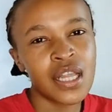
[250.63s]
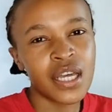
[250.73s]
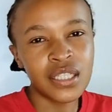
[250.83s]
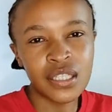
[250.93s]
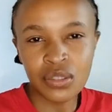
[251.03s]

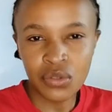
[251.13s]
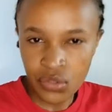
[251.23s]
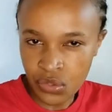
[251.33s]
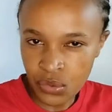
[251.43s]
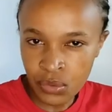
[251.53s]
That is not
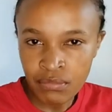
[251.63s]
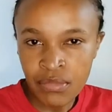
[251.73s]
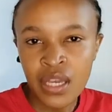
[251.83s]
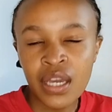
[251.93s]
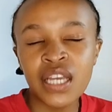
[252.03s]
true.
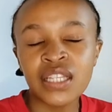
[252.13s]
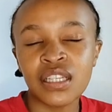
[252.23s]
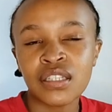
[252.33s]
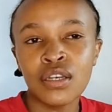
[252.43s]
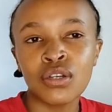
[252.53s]
It's
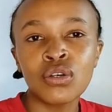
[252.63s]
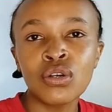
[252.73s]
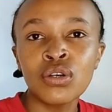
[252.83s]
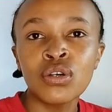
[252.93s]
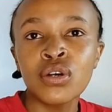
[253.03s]
a
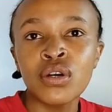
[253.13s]
slow